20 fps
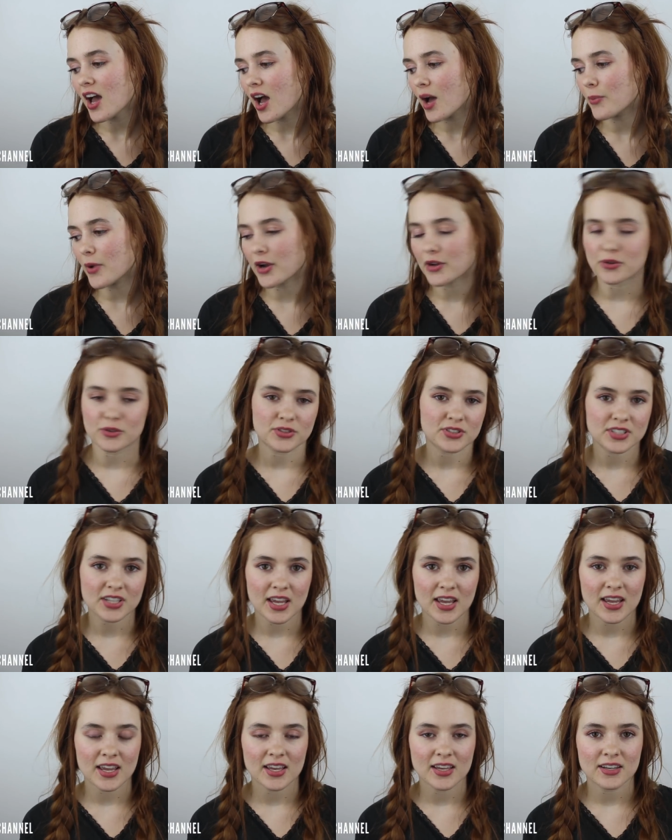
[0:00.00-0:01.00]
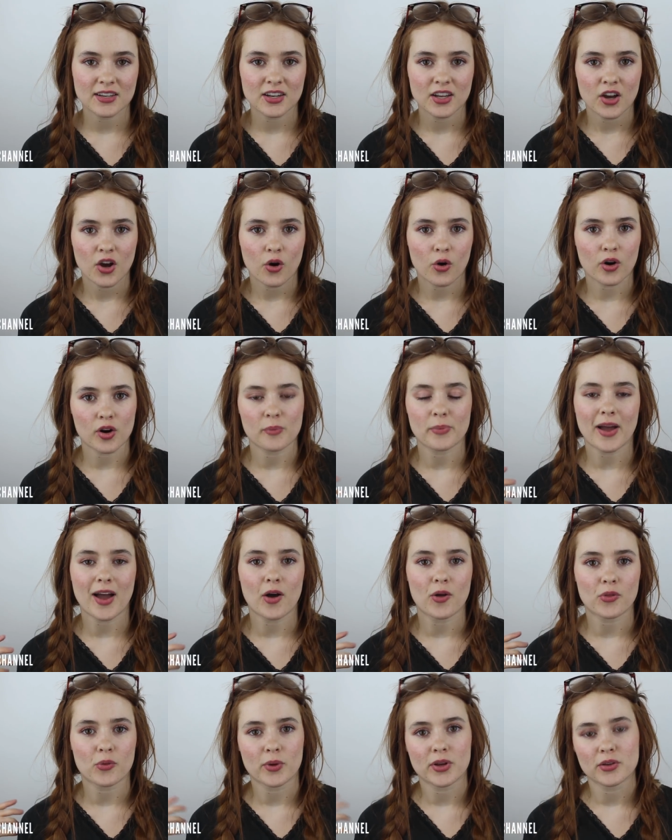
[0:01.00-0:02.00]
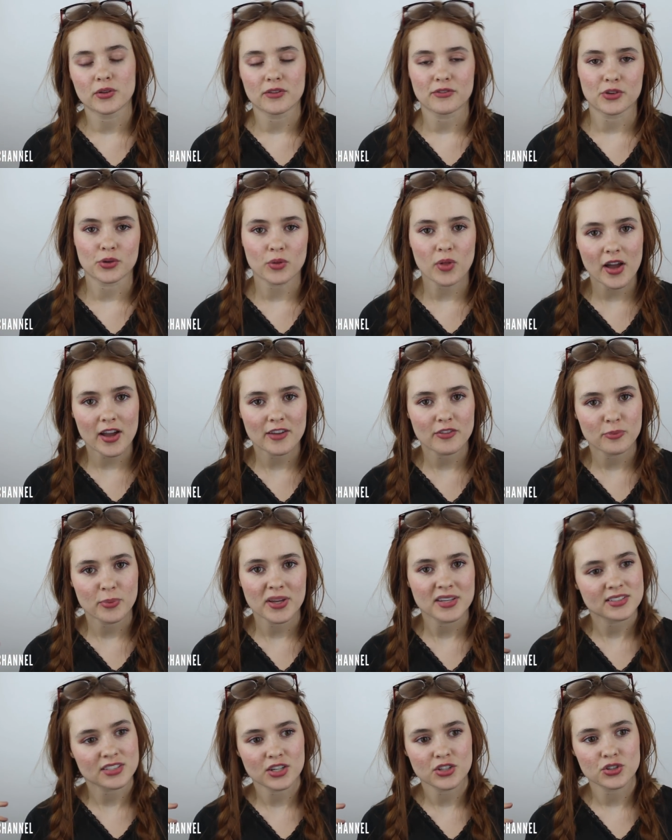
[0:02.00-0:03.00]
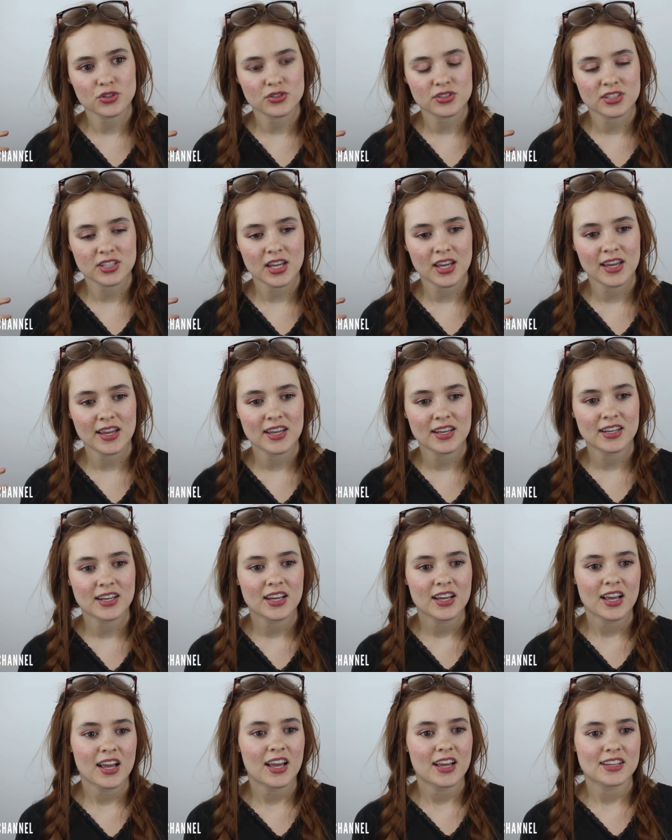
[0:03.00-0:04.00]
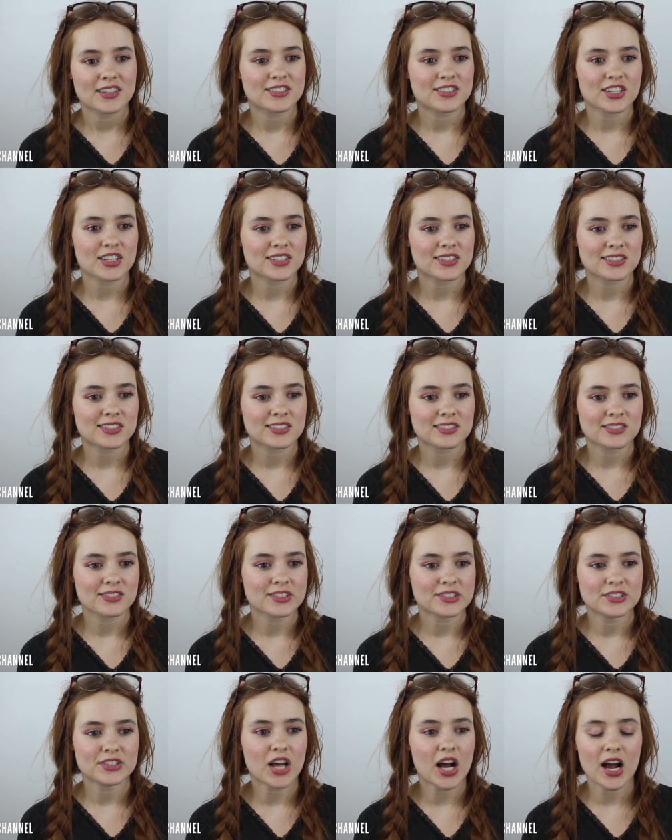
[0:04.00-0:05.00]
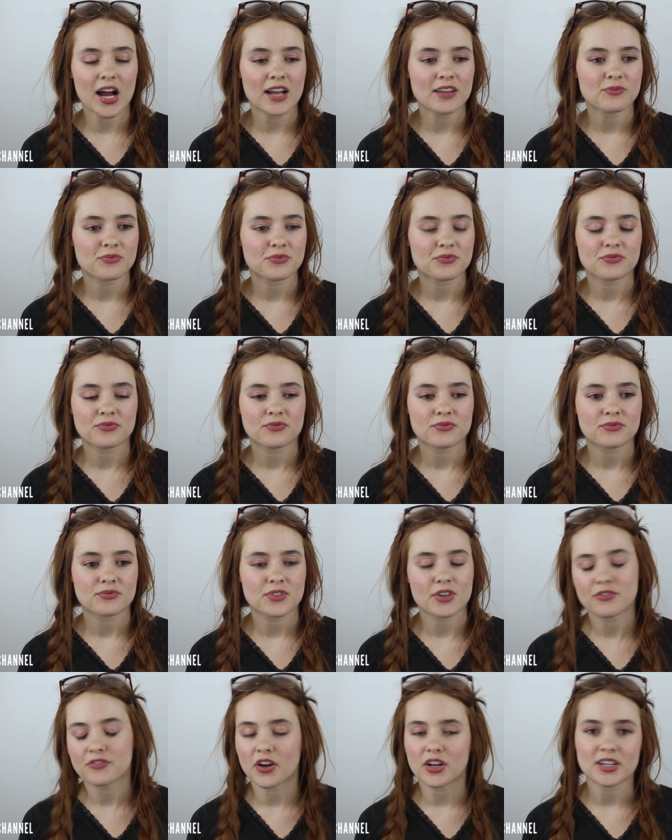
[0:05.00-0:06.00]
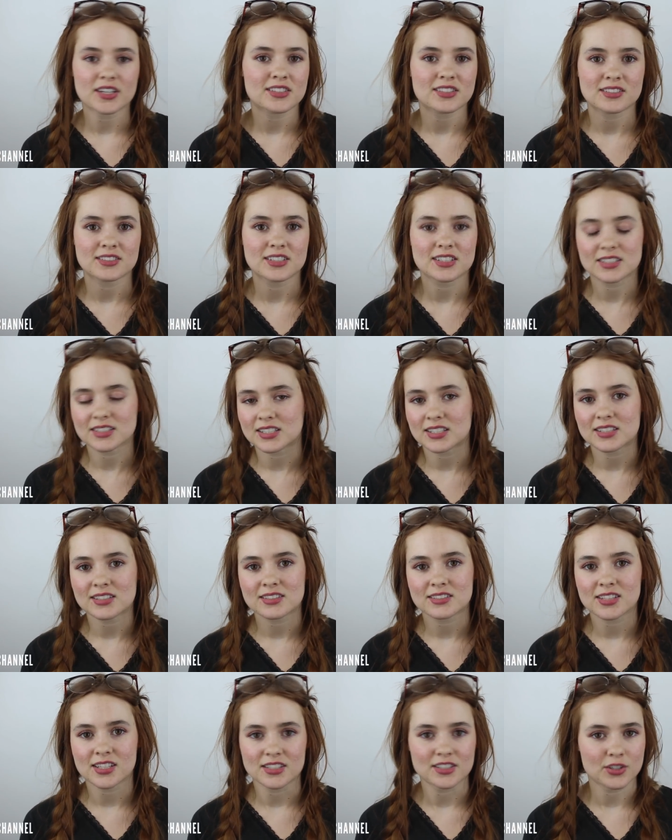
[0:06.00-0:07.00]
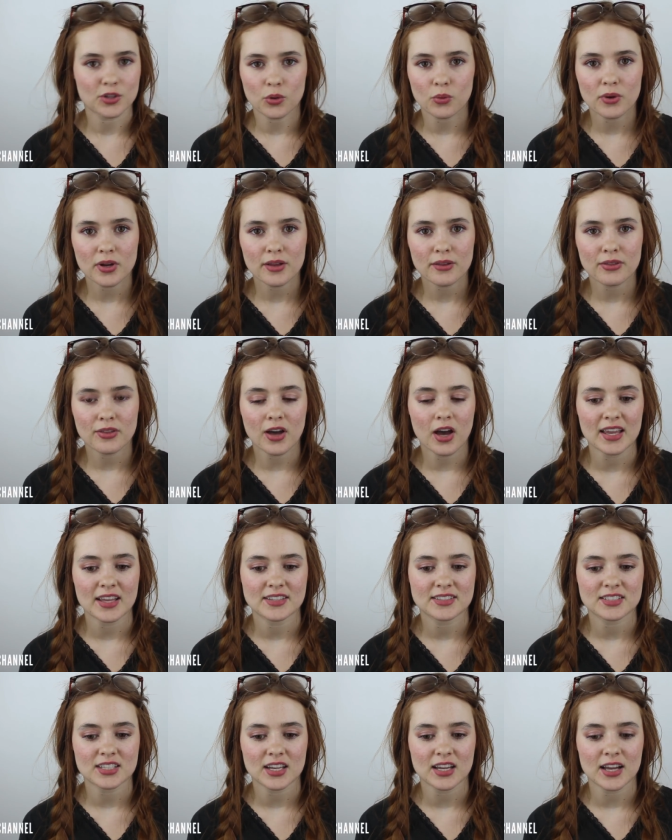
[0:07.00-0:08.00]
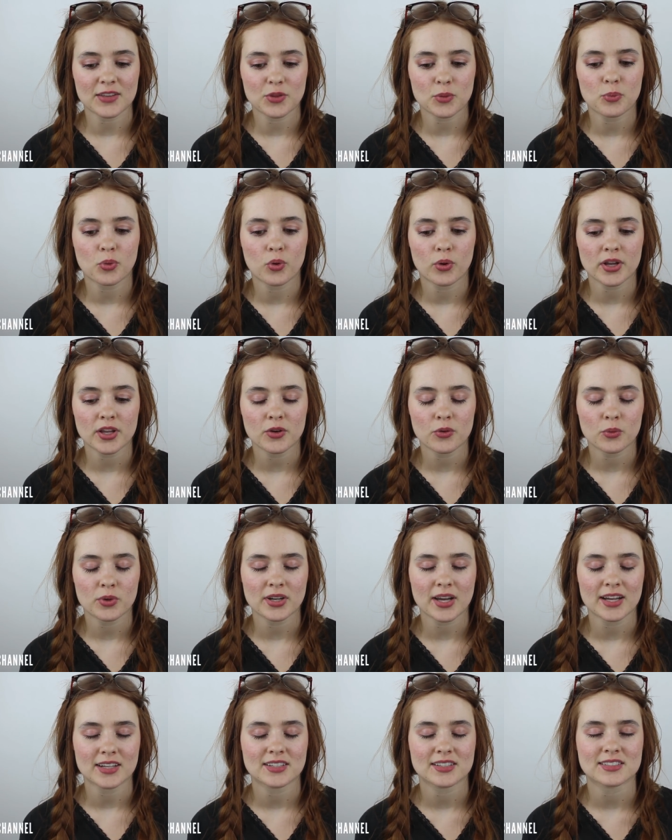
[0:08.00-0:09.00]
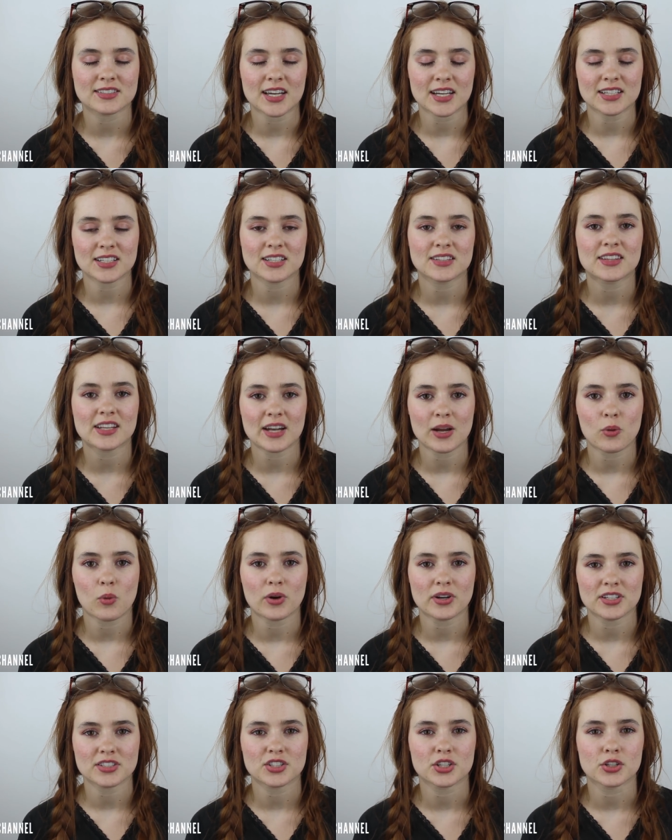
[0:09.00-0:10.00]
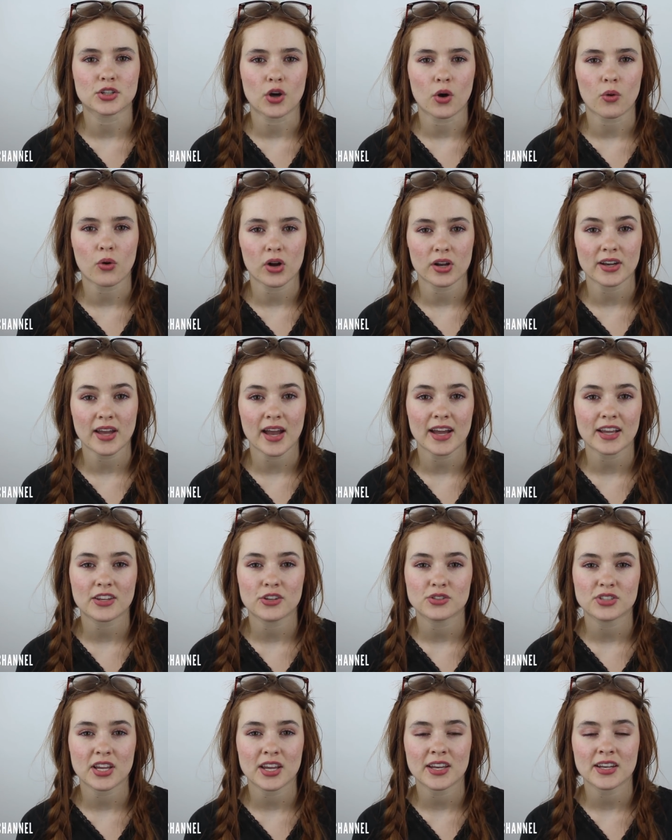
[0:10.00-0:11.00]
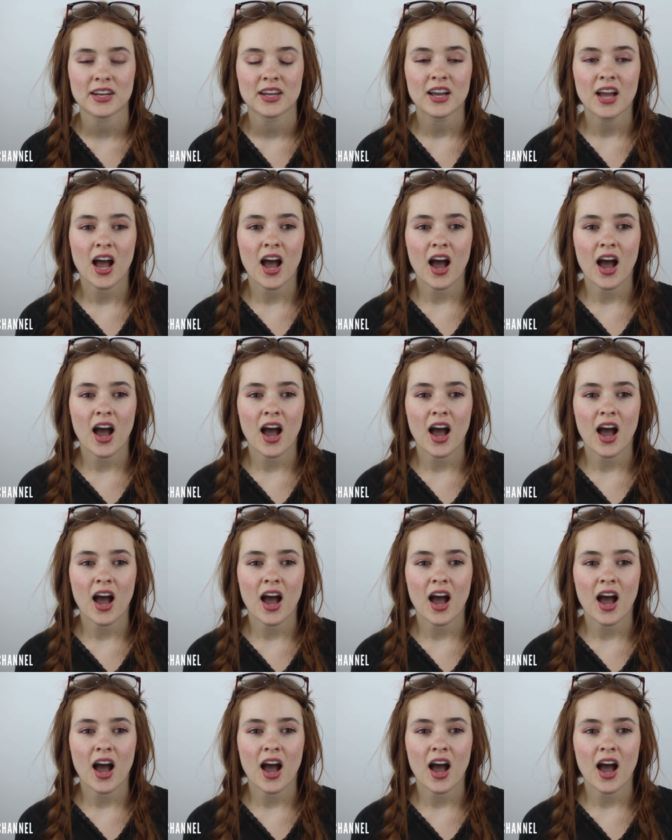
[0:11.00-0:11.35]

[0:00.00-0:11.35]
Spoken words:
about your skin or about the way you live your life based on your skin. It's just not the funnest disease to deal with. And at the point when I decided that I wanted to go on Accutane,